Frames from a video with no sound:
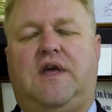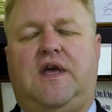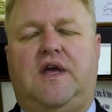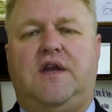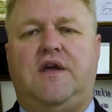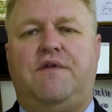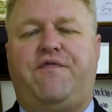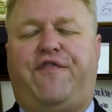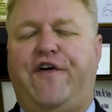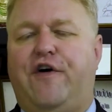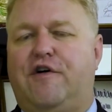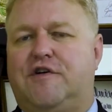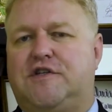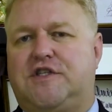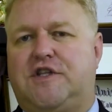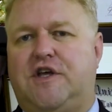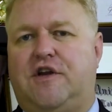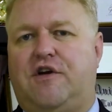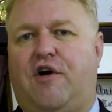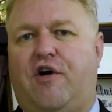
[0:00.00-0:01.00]
any
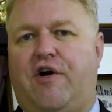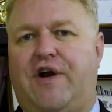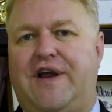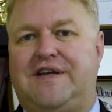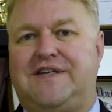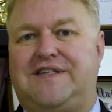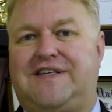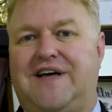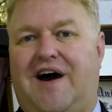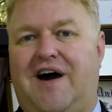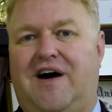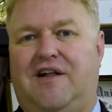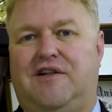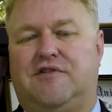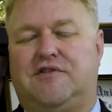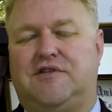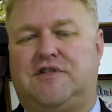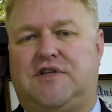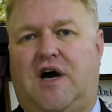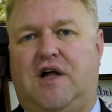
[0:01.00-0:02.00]
folks that are in
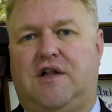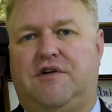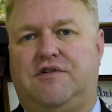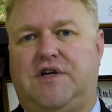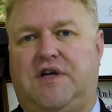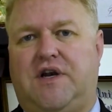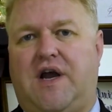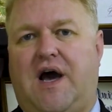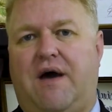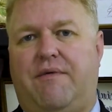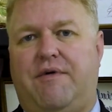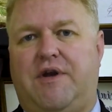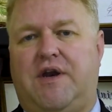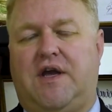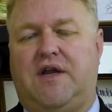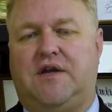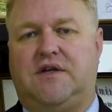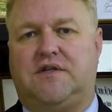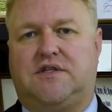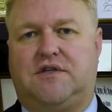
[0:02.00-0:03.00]
dollars, dollar
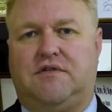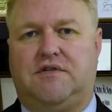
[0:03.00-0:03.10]
denominated.